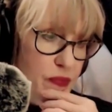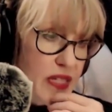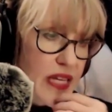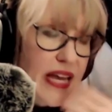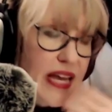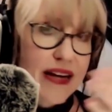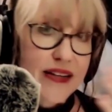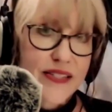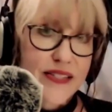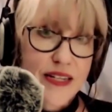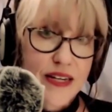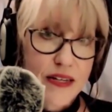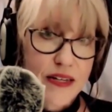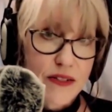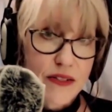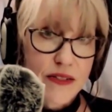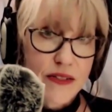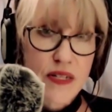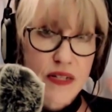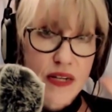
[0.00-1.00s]

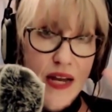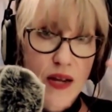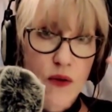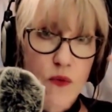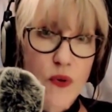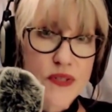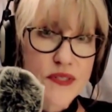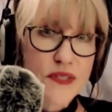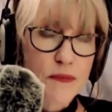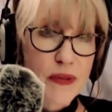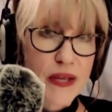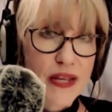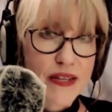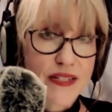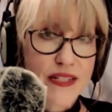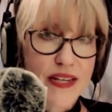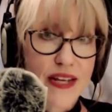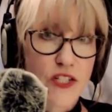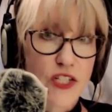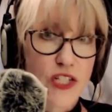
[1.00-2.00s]
accidental. Like I wasn't paying
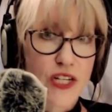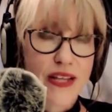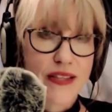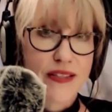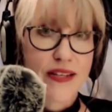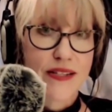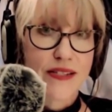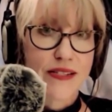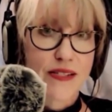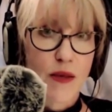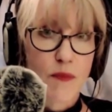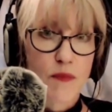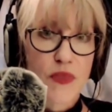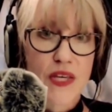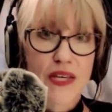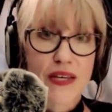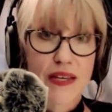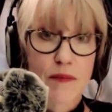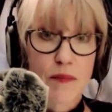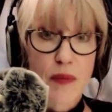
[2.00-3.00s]
attention and then
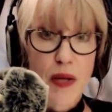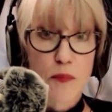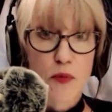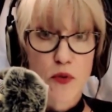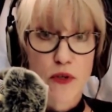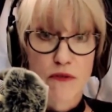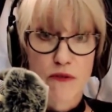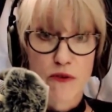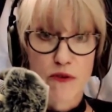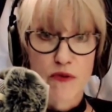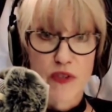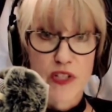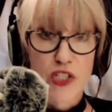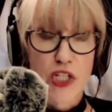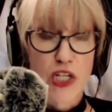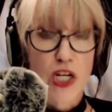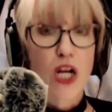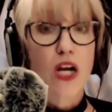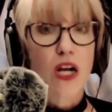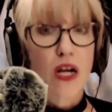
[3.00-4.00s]
something in my peripheral
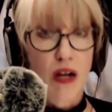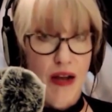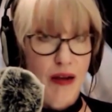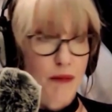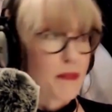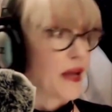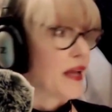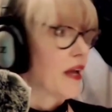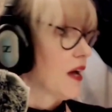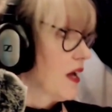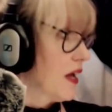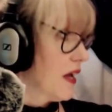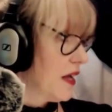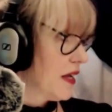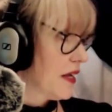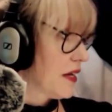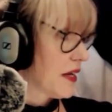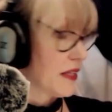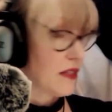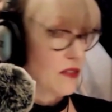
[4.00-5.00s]
vision caught my eye
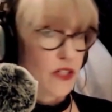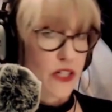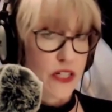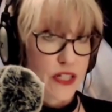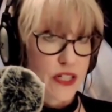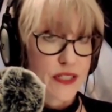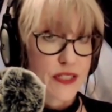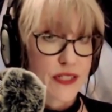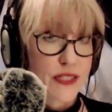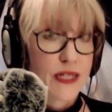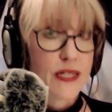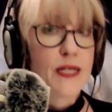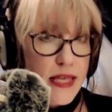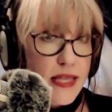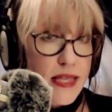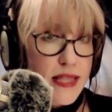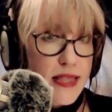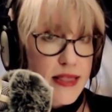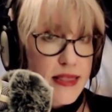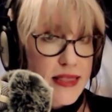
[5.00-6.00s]
and I looked.
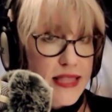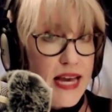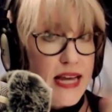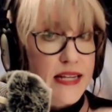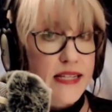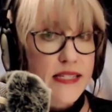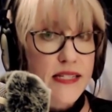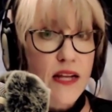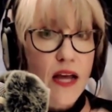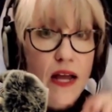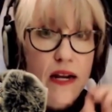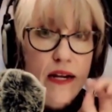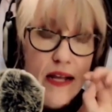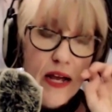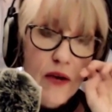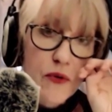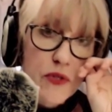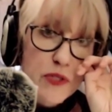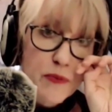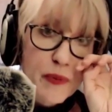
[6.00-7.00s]
That is not how
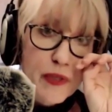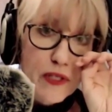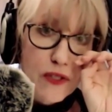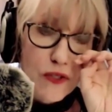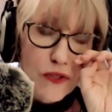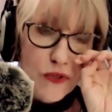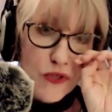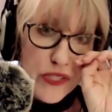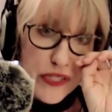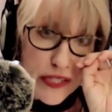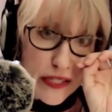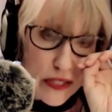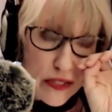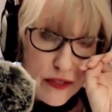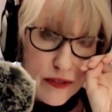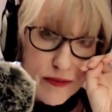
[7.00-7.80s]
it's being used here.